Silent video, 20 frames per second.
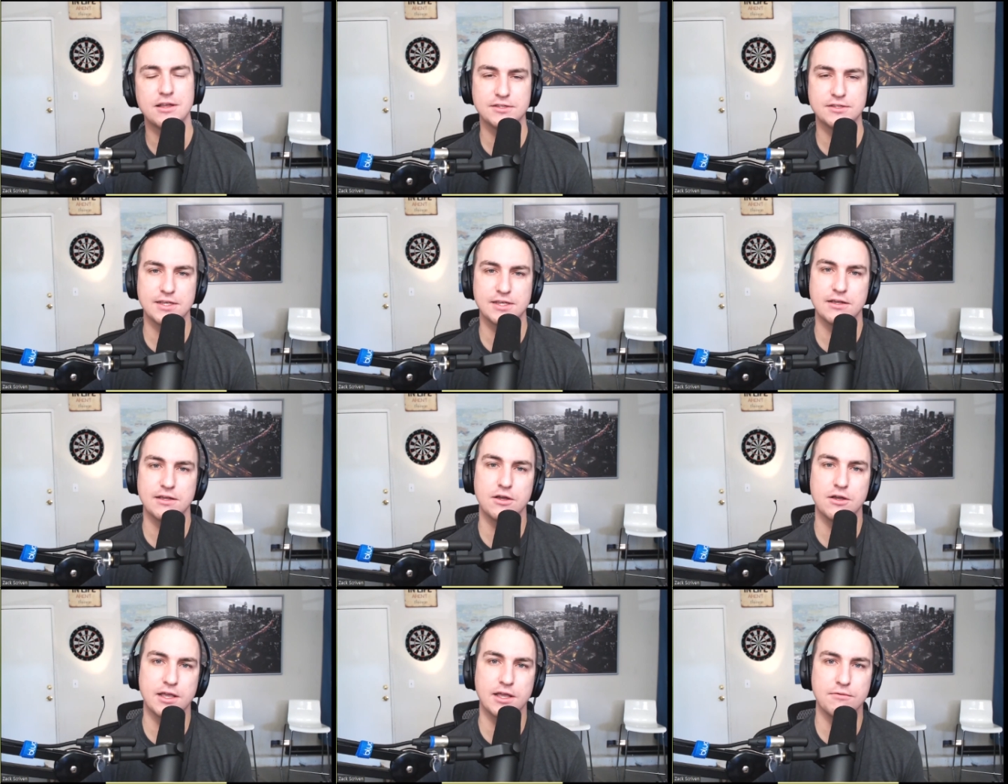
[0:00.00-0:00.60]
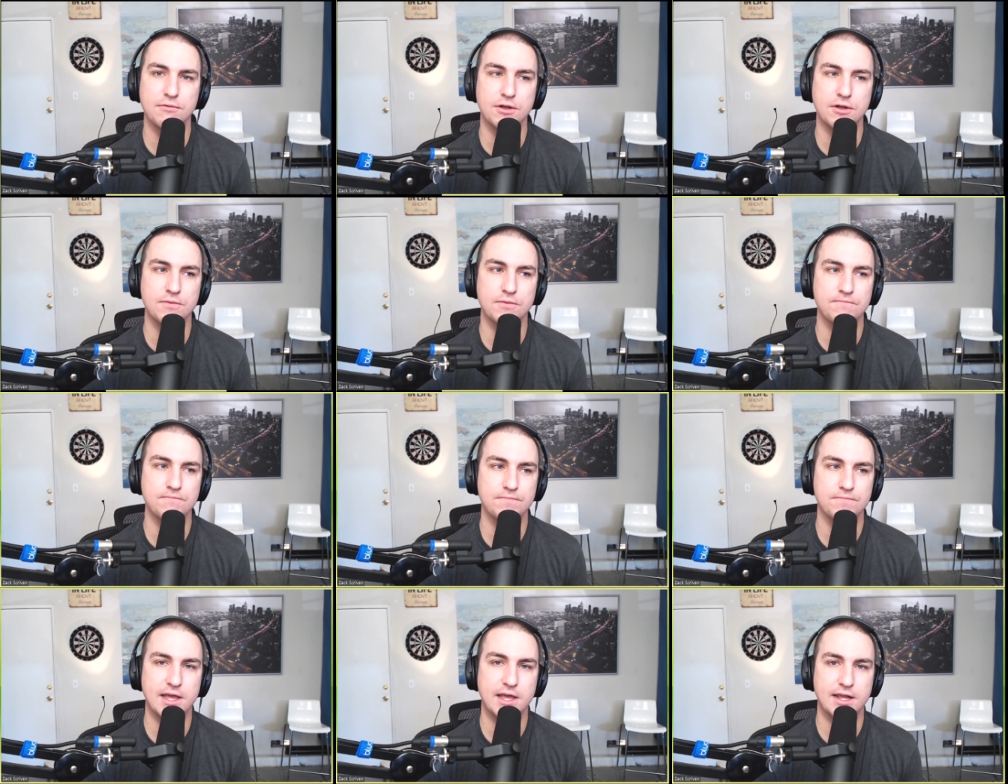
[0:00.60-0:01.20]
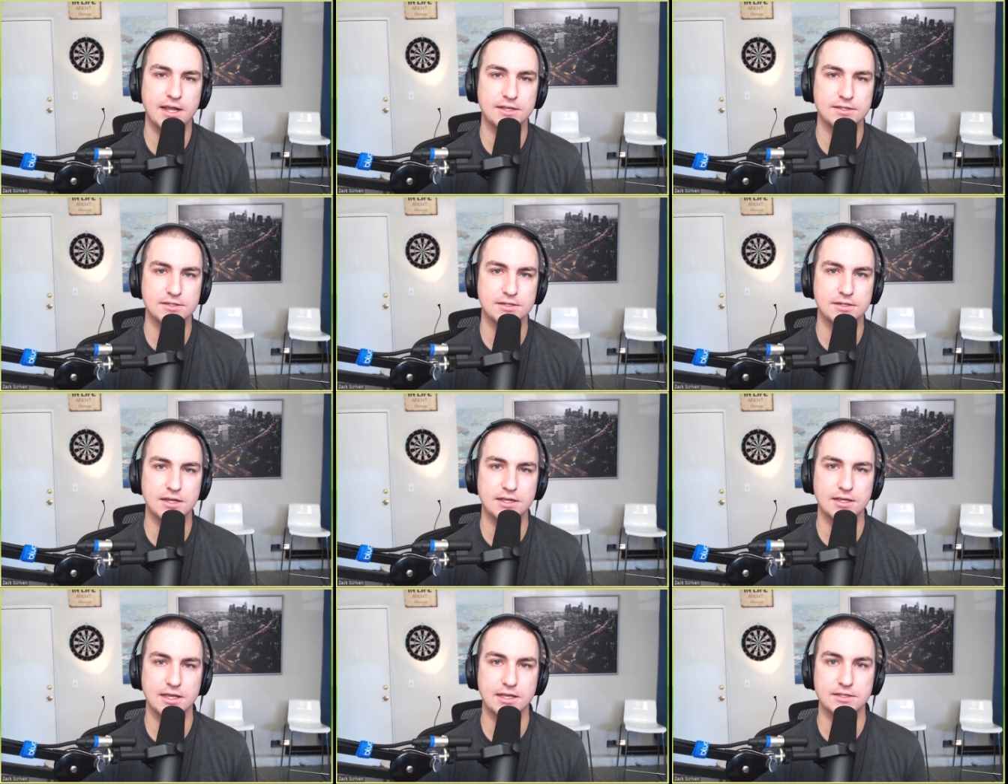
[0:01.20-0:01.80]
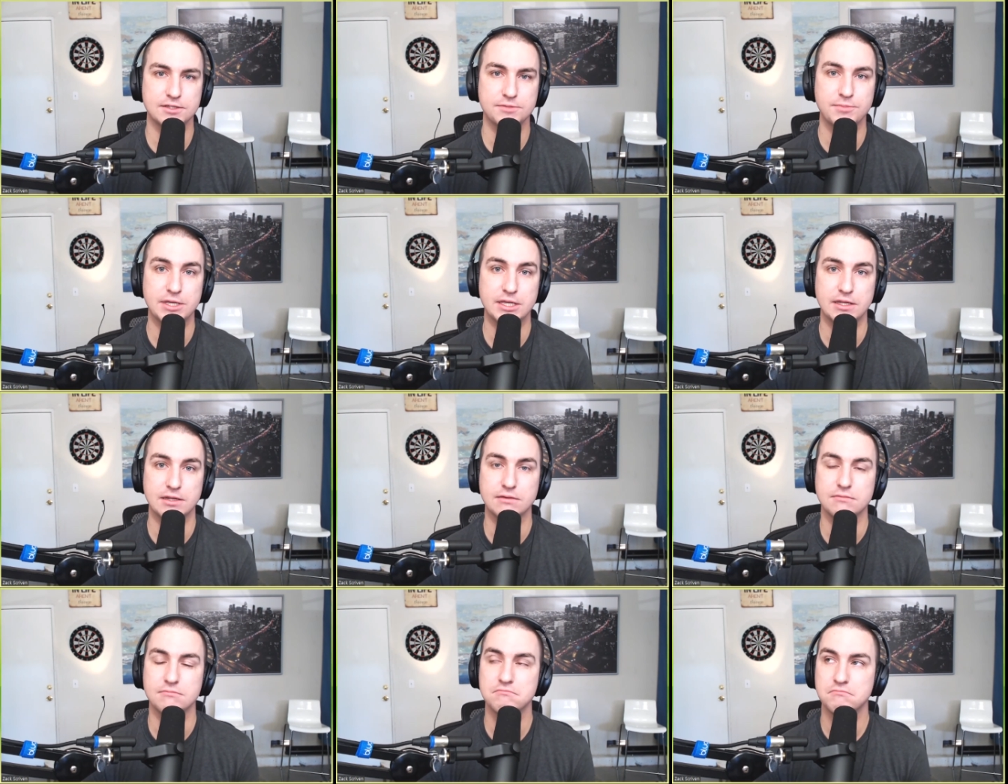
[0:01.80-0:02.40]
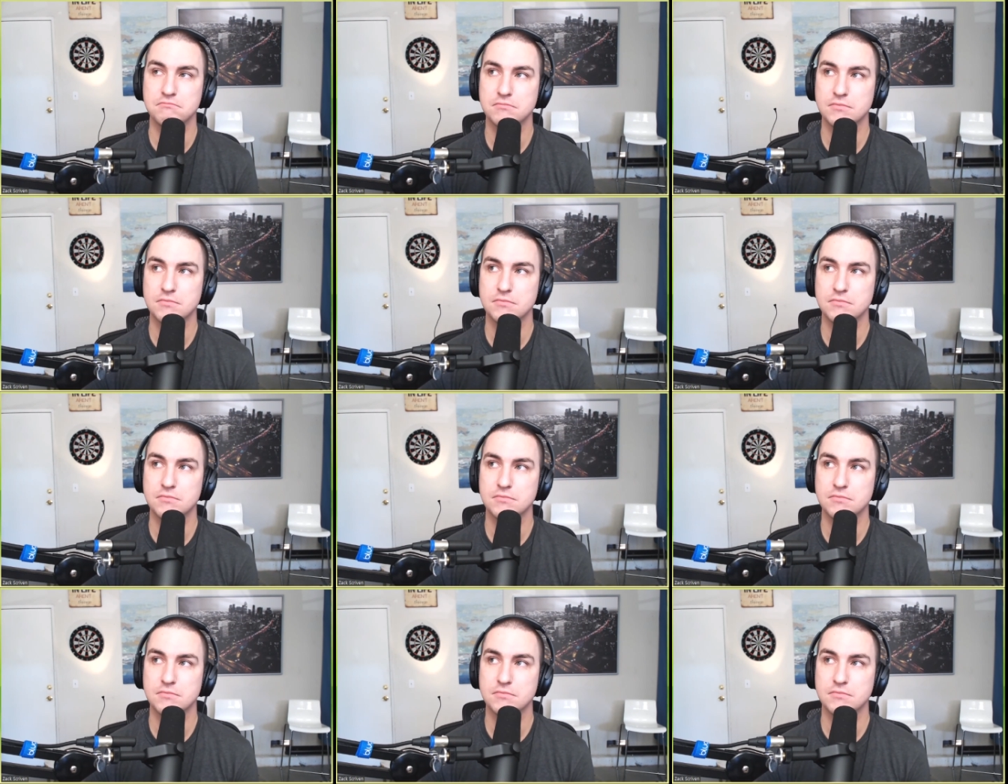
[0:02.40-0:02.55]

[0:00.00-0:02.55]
It's like, okay, well, that hasn't, I guess, been